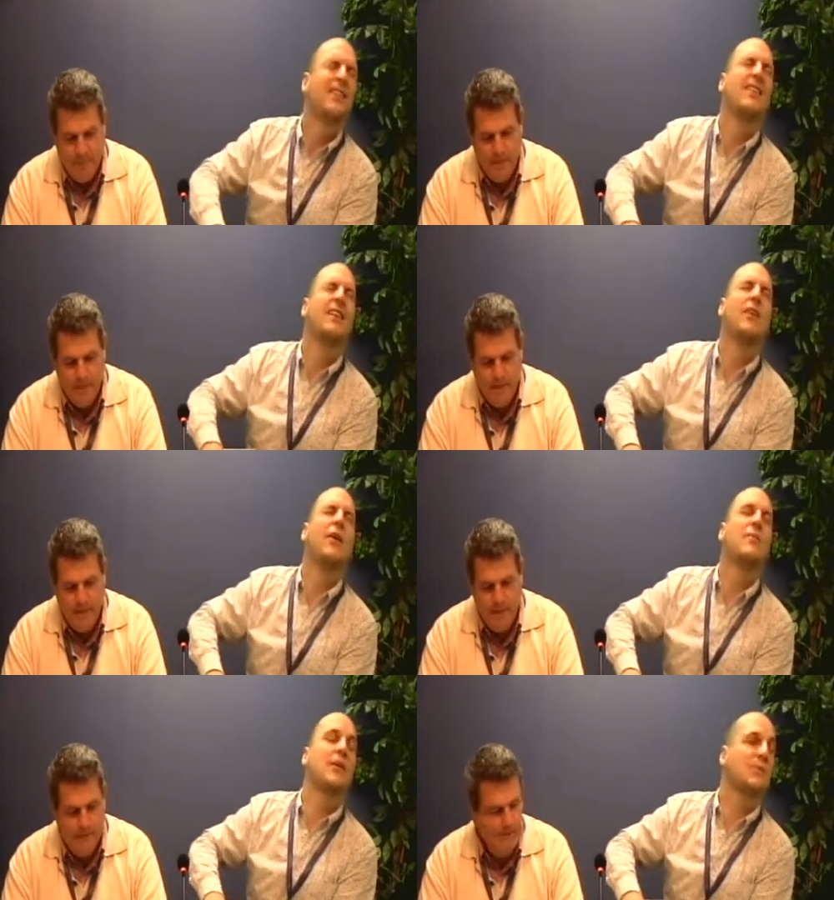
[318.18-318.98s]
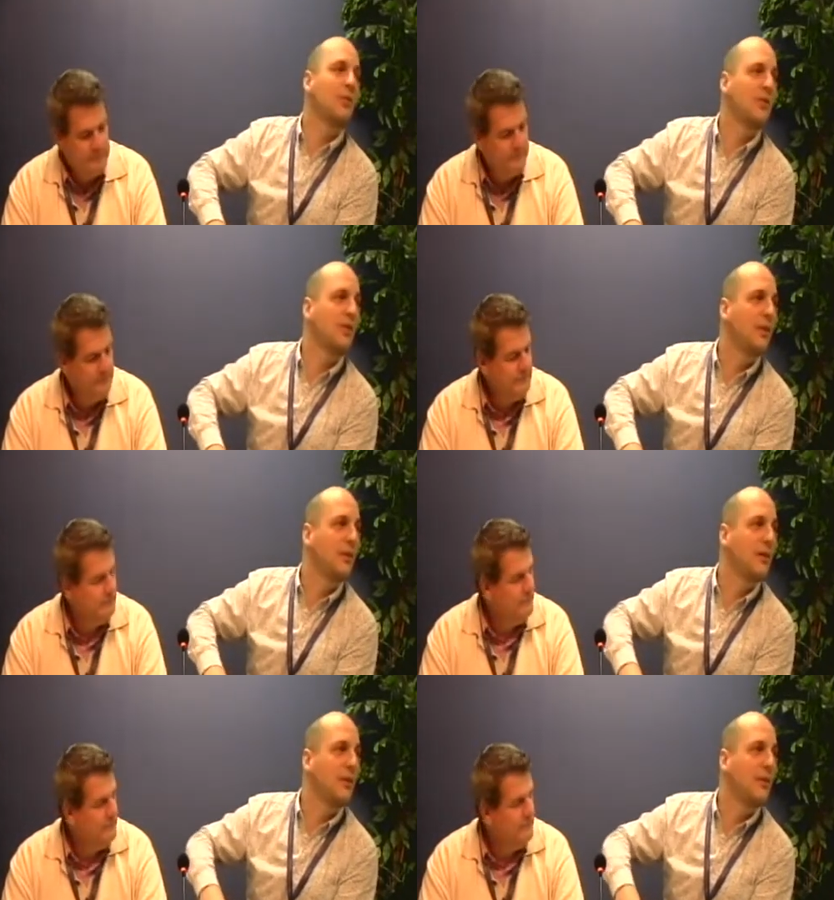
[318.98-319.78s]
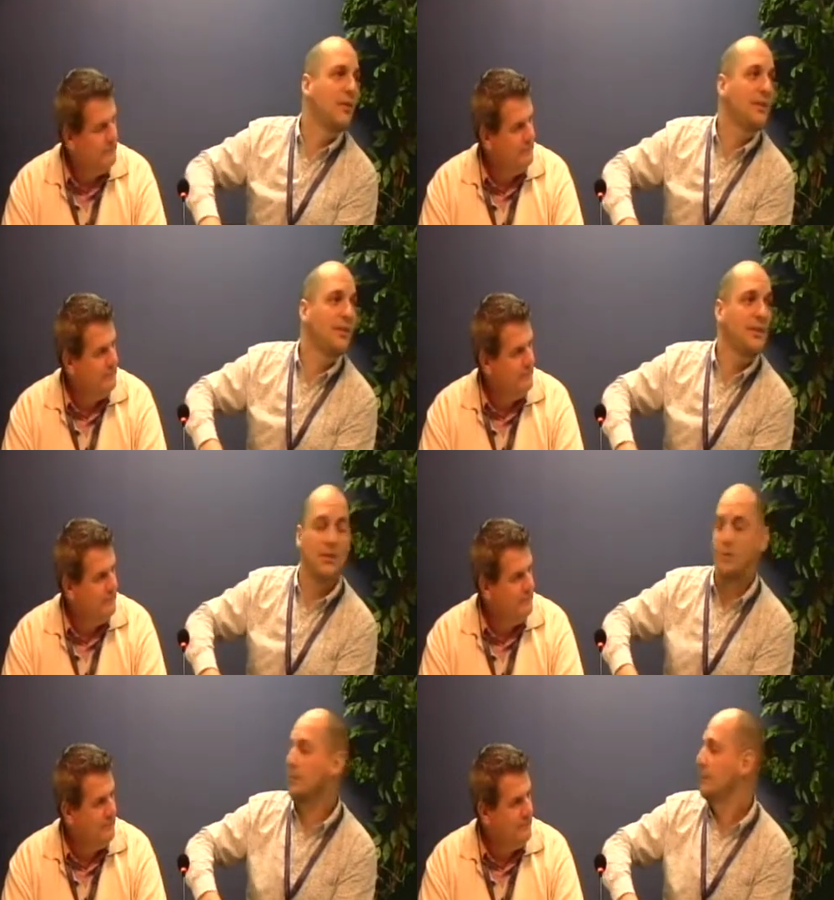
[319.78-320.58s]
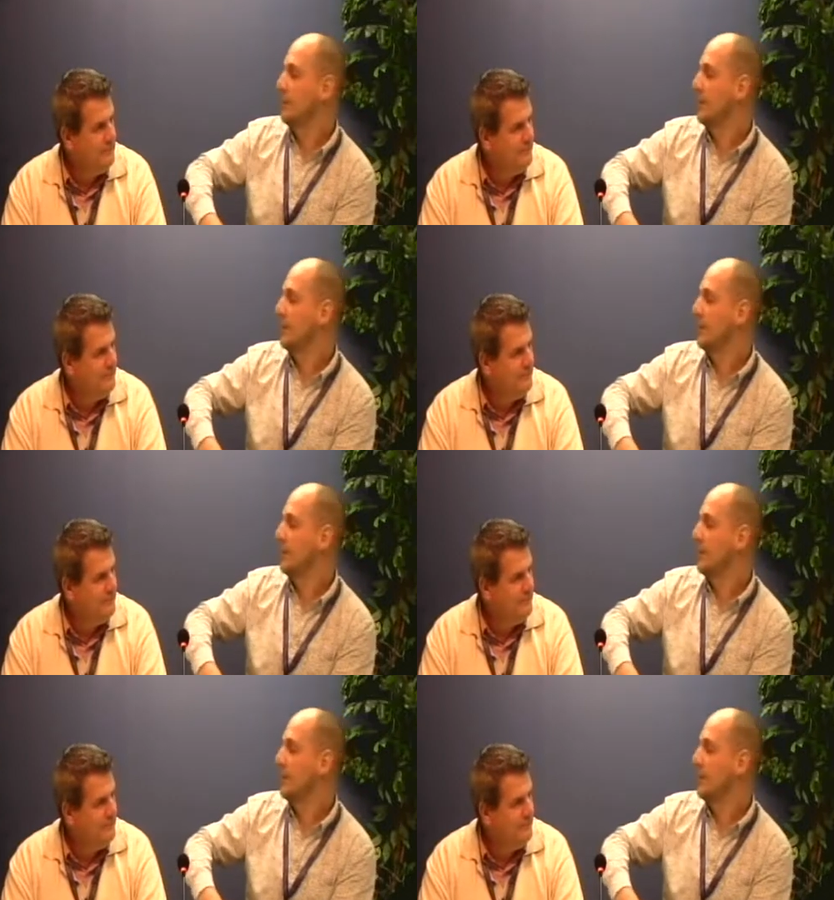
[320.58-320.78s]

Speaker 1: Oh, I'm not supposed to look, right? Oh,